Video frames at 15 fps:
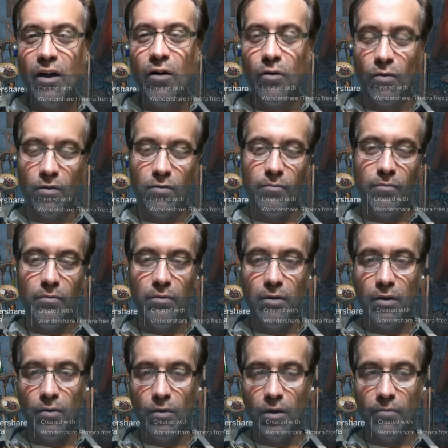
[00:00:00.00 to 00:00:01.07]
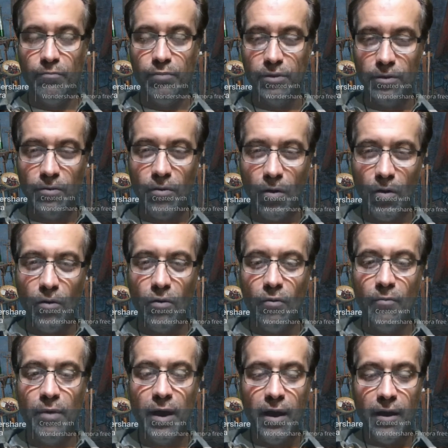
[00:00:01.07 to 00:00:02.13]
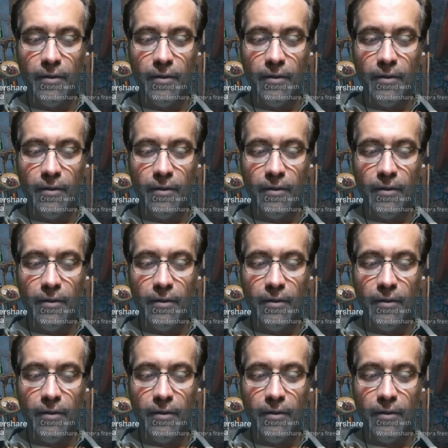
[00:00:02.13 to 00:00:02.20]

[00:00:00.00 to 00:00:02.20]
or Blue Home,